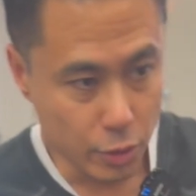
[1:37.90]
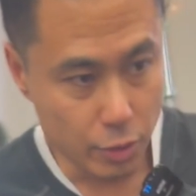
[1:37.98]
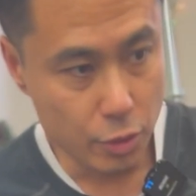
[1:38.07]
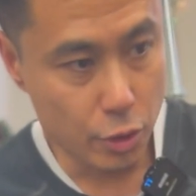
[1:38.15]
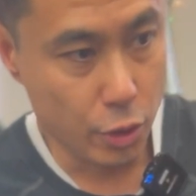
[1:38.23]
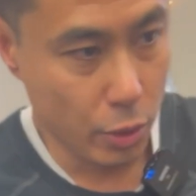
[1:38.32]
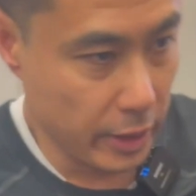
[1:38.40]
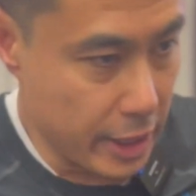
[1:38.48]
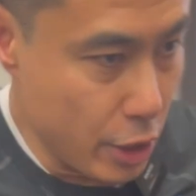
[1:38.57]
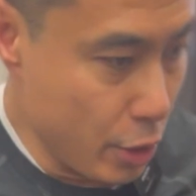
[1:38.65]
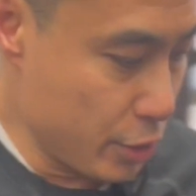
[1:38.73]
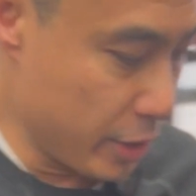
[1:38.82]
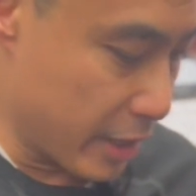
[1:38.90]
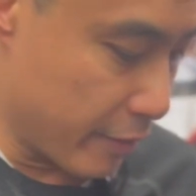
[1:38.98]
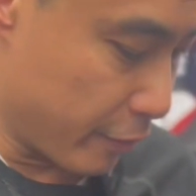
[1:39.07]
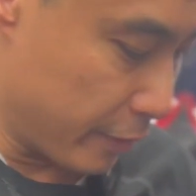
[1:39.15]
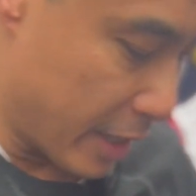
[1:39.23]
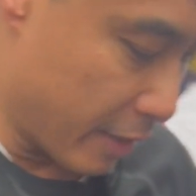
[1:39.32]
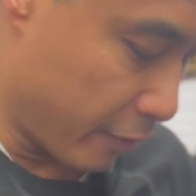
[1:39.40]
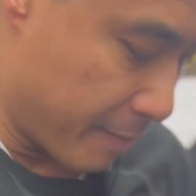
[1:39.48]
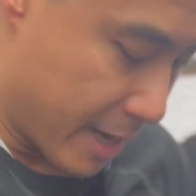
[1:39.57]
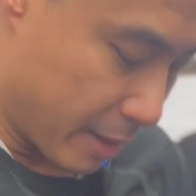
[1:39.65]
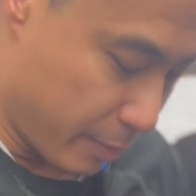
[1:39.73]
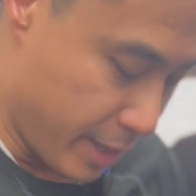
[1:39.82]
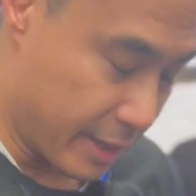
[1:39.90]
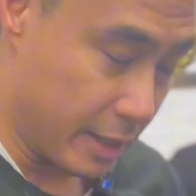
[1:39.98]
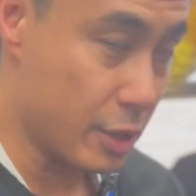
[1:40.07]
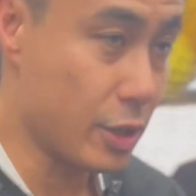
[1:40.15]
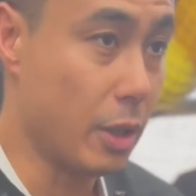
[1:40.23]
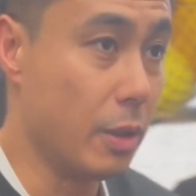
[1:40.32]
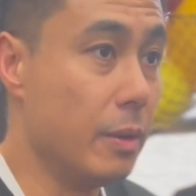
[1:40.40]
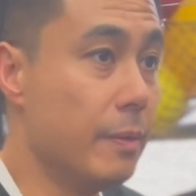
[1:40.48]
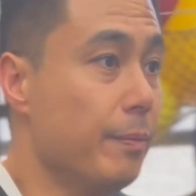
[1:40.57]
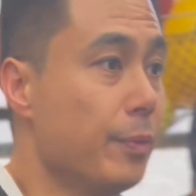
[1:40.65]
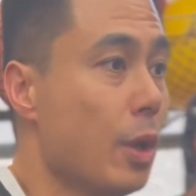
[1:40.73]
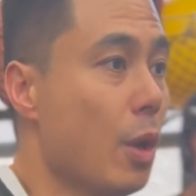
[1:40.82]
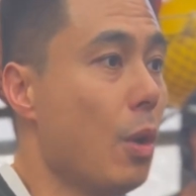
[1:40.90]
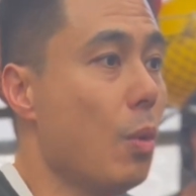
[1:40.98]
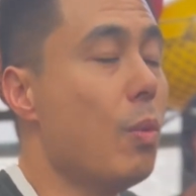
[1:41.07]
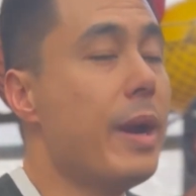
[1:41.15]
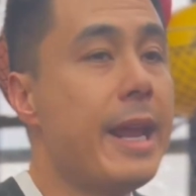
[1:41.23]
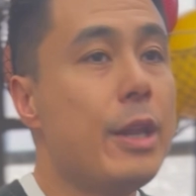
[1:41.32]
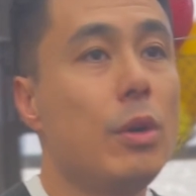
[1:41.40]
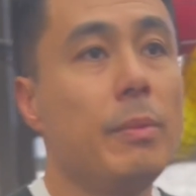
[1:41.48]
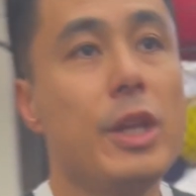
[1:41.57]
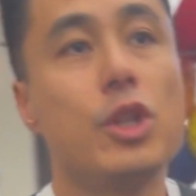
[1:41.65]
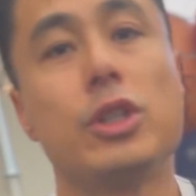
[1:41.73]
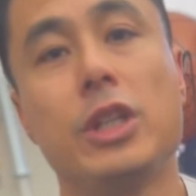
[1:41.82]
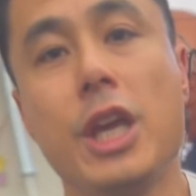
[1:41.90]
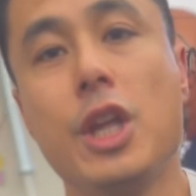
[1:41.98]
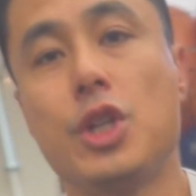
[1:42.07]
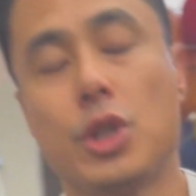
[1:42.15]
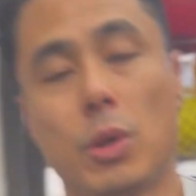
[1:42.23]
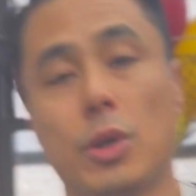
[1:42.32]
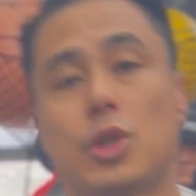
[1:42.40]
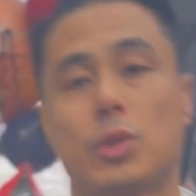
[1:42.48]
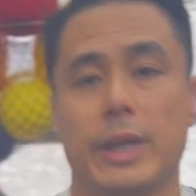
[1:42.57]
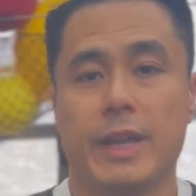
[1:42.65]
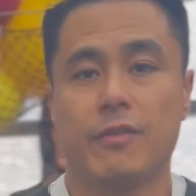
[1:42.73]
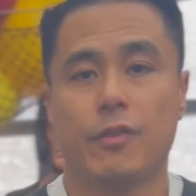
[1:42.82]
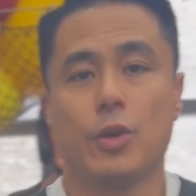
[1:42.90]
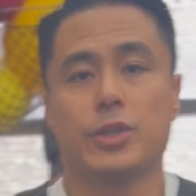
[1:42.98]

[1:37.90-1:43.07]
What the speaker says: truly using the diaphragmatic breathing. So when I normally teach or train folks